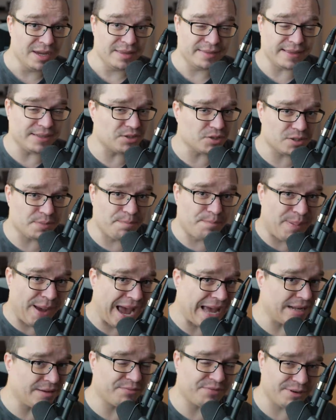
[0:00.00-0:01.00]
they just
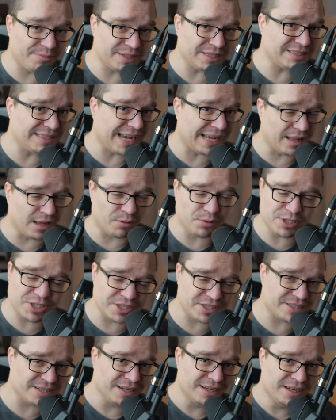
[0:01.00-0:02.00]
banned him from the tell-all, which
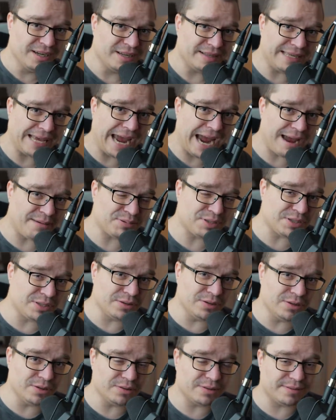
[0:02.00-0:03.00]
is the
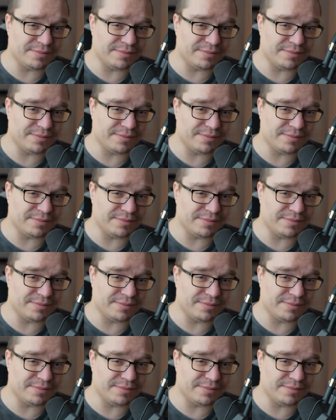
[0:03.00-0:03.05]
absolute...